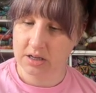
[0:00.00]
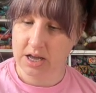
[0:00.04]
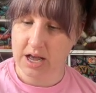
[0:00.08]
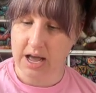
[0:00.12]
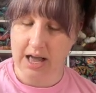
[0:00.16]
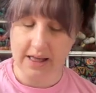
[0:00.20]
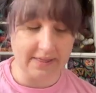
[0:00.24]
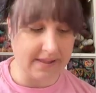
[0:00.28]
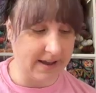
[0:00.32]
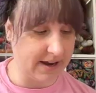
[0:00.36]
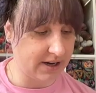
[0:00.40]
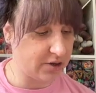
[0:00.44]

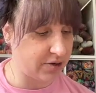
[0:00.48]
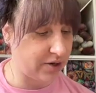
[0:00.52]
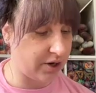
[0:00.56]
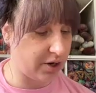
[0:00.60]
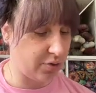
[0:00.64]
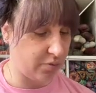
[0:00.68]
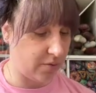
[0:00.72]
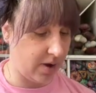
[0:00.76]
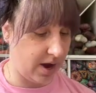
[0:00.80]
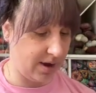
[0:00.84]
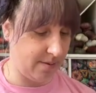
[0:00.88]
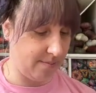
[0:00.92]
Electric
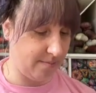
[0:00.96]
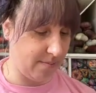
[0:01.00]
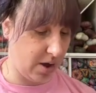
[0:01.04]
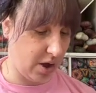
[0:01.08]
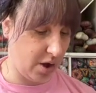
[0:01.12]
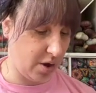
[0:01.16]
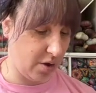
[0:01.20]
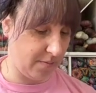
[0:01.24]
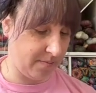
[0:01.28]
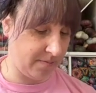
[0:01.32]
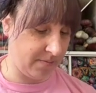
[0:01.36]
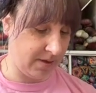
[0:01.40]

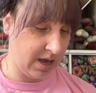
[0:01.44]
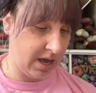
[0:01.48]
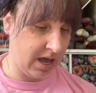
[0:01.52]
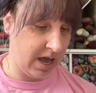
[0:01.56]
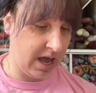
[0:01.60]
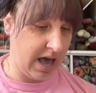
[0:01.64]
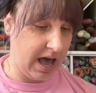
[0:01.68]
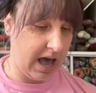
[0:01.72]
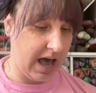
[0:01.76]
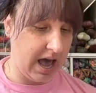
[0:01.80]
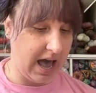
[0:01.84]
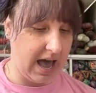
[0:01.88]
Rainbow,
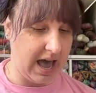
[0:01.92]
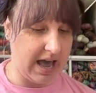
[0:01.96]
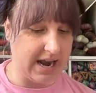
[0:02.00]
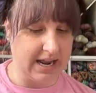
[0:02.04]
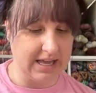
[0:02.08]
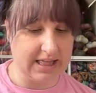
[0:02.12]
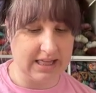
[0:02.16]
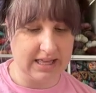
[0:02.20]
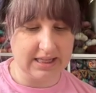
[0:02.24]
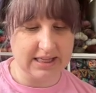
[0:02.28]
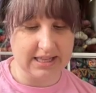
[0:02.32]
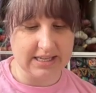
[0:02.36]
and I
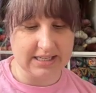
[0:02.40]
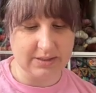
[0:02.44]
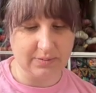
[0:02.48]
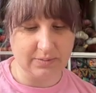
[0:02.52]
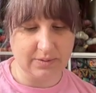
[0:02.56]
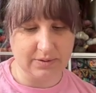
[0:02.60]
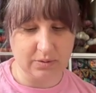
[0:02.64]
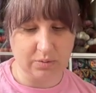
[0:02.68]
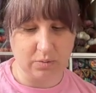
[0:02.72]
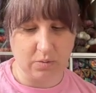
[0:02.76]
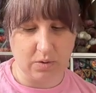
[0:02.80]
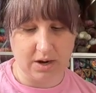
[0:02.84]
think this
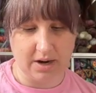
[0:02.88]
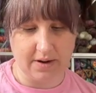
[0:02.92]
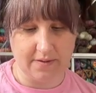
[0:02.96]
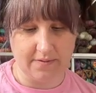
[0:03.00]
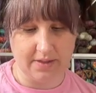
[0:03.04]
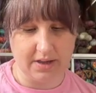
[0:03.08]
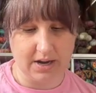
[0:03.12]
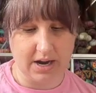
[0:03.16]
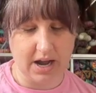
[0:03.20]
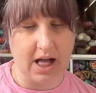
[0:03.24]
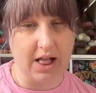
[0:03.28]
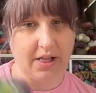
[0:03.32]
was one of
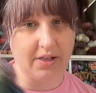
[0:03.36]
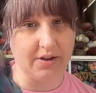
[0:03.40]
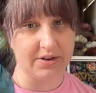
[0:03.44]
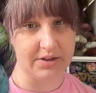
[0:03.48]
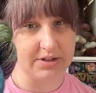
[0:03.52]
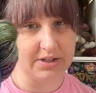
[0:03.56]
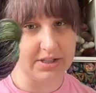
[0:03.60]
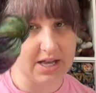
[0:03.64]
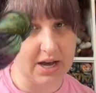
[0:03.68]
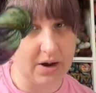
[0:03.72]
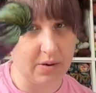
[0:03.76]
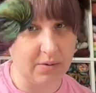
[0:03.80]
the
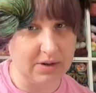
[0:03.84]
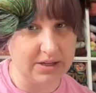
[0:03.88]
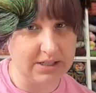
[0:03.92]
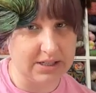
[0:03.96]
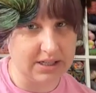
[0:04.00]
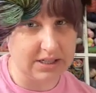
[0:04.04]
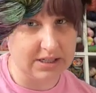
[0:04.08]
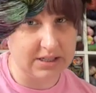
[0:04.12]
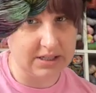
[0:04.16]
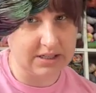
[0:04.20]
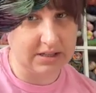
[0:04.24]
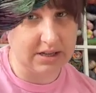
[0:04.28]
colors that was
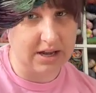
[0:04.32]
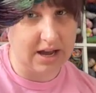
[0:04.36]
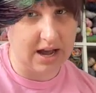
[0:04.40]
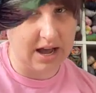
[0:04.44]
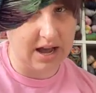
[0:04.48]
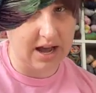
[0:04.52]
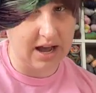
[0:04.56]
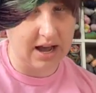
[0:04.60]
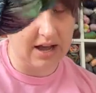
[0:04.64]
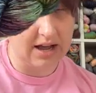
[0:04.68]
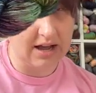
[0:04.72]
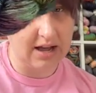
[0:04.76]

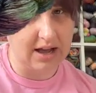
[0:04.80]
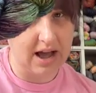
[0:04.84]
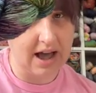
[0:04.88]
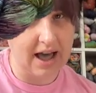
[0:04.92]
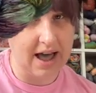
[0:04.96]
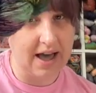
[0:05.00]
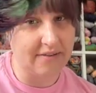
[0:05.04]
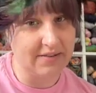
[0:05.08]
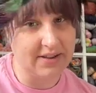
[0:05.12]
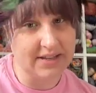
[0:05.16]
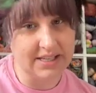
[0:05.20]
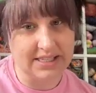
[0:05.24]
I
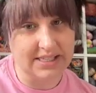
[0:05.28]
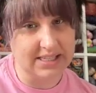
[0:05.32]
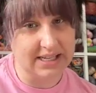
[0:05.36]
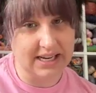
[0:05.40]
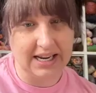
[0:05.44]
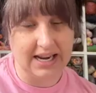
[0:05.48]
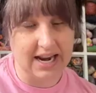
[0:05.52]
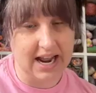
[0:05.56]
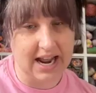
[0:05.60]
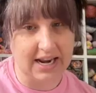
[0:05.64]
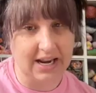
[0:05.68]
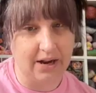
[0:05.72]
haven't
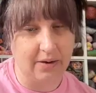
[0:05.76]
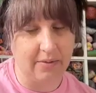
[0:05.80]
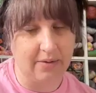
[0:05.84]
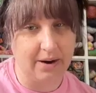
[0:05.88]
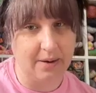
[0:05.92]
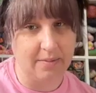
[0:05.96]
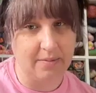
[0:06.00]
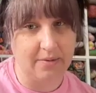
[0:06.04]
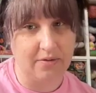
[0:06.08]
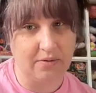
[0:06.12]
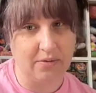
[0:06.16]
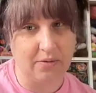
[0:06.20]
seen
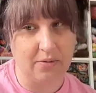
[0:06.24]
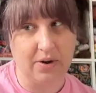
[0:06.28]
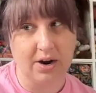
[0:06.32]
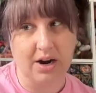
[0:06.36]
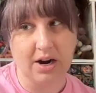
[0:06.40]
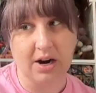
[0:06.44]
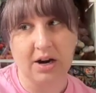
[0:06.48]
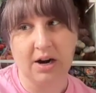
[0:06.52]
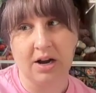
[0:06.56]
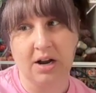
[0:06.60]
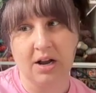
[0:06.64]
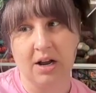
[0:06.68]
anywhere
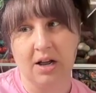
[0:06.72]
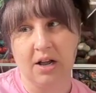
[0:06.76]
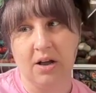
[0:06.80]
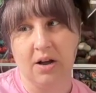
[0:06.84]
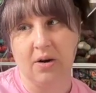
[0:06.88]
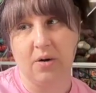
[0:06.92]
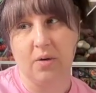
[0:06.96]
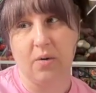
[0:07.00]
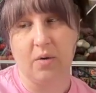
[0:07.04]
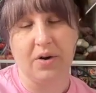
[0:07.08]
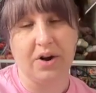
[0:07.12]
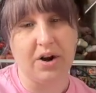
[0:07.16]
before,
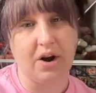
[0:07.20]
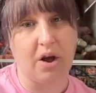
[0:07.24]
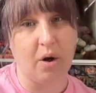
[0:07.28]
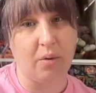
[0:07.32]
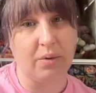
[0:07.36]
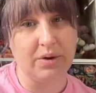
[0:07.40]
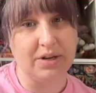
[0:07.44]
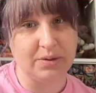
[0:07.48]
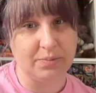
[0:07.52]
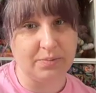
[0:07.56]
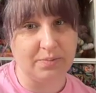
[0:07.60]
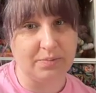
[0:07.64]
or it
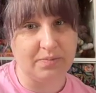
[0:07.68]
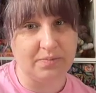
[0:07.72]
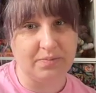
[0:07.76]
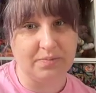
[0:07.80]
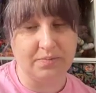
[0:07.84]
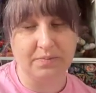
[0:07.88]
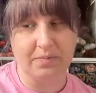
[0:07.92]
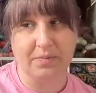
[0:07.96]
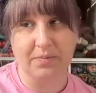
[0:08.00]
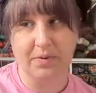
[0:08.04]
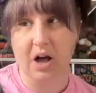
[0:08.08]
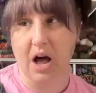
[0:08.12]
always
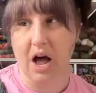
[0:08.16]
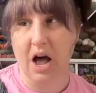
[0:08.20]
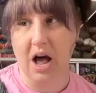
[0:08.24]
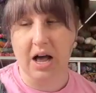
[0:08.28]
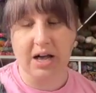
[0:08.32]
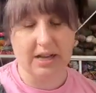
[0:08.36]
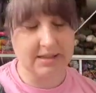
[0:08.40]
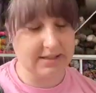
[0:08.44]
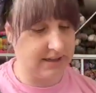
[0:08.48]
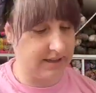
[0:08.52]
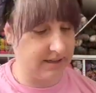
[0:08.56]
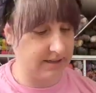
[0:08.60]

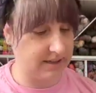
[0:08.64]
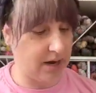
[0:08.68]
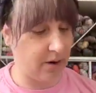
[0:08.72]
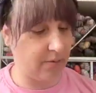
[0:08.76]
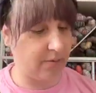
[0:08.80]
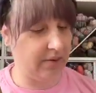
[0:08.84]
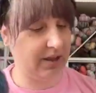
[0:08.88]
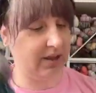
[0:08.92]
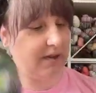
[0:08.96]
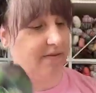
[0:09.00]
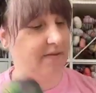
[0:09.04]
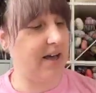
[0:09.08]
sells out
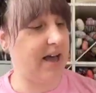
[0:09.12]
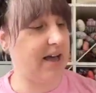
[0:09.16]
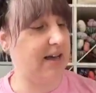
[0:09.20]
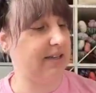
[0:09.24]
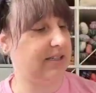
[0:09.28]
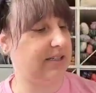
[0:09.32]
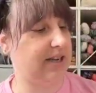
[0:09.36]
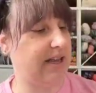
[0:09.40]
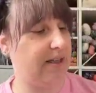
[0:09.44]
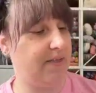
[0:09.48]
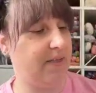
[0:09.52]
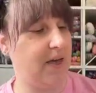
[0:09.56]
really
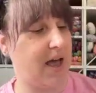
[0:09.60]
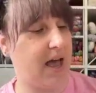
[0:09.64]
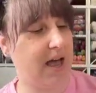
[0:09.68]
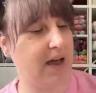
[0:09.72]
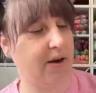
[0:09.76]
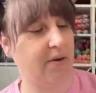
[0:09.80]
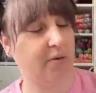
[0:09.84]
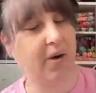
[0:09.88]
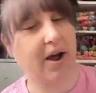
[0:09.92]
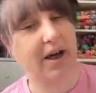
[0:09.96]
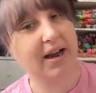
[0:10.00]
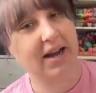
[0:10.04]
fast. And
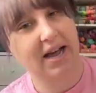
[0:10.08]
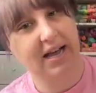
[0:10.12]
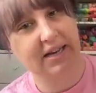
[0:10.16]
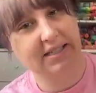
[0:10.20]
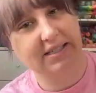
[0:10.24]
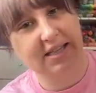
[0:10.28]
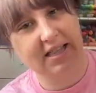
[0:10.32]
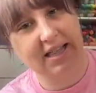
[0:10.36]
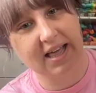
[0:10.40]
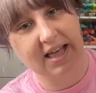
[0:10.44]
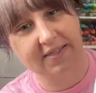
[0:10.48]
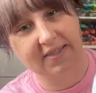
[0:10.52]
then right next
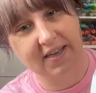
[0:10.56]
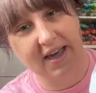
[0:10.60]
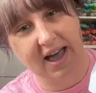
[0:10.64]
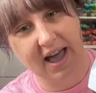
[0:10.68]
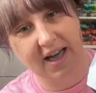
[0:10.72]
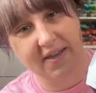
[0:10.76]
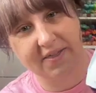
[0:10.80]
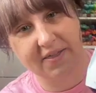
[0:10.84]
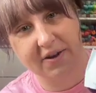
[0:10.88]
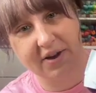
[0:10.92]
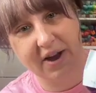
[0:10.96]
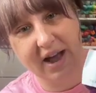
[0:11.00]
to that they
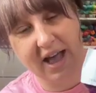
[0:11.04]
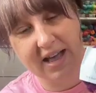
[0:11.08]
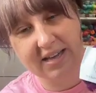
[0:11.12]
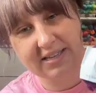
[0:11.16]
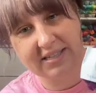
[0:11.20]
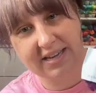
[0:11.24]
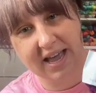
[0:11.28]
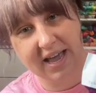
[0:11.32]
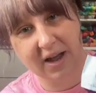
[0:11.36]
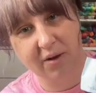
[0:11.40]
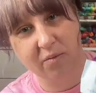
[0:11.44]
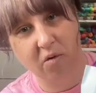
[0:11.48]
had their
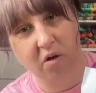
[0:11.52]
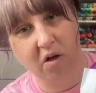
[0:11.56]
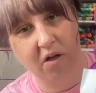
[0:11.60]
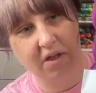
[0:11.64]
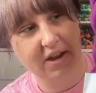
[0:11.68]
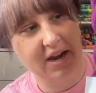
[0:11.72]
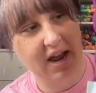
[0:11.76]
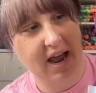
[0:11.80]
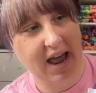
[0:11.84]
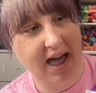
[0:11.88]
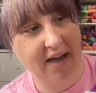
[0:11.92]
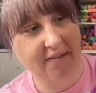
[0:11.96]
Cascade wool,
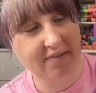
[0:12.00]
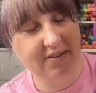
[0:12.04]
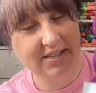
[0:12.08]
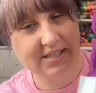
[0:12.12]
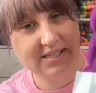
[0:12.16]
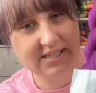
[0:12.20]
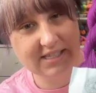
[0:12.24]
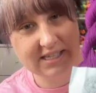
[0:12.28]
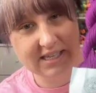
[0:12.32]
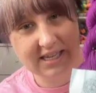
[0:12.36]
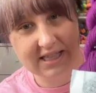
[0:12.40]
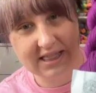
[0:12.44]
and I haven't
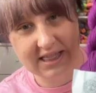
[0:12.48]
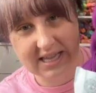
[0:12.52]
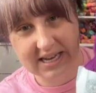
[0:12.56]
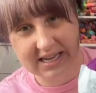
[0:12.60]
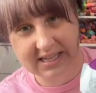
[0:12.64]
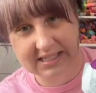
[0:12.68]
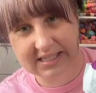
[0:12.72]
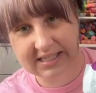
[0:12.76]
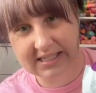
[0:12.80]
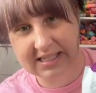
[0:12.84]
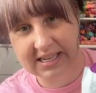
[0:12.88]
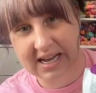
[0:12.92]
seen
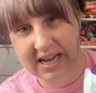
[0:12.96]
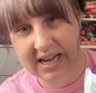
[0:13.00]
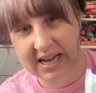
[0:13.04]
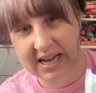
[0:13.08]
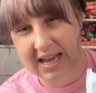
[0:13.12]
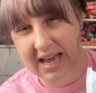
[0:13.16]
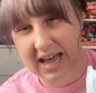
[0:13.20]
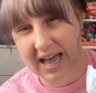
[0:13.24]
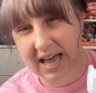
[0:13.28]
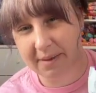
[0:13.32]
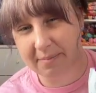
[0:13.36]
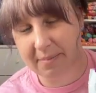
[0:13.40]
this
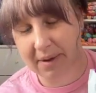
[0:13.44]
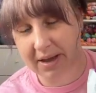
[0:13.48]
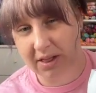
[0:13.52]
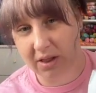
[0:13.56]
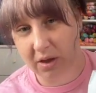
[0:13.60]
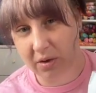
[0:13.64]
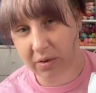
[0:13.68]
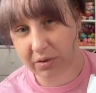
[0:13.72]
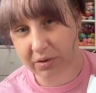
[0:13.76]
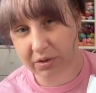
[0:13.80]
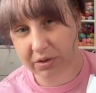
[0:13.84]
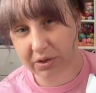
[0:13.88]
in my
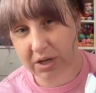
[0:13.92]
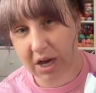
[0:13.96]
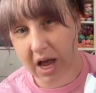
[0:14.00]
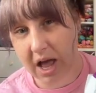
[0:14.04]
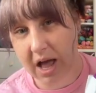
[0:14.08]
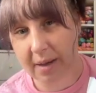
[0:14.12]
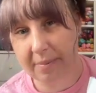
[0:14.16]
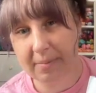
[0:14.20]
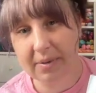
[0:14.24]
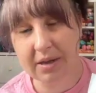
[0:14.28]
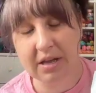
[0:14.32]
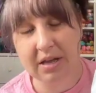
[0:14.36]
local
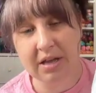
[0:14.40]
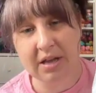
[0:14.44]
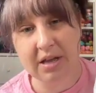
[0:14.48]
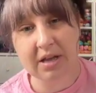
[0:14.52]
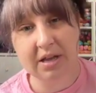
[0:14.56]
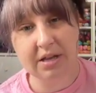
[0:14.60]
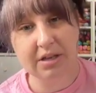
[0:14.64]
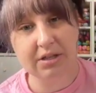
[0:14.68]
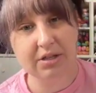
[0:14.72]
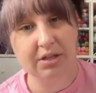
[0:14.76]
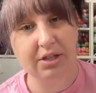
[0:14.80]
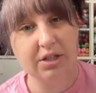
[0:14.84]
shop,
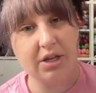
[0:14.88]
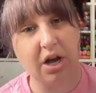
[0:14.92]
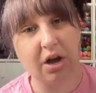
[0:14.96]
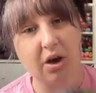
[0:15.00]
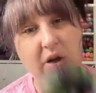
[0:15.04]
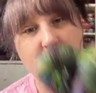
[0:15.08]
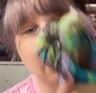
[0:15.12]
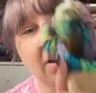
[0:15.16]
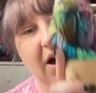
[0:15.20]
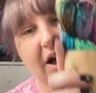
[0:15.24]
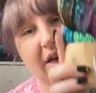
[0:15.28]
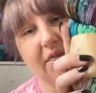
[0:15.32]

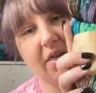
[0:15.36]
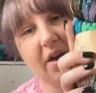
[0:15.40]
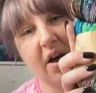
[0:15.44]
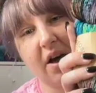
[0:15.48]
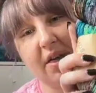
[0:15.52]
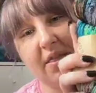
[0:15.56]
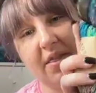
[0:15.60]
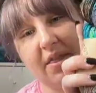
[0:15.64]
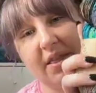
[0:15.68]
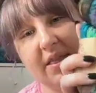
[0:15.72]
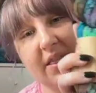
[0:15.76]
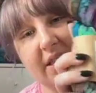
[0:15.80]
so I
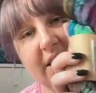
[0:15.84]
thought that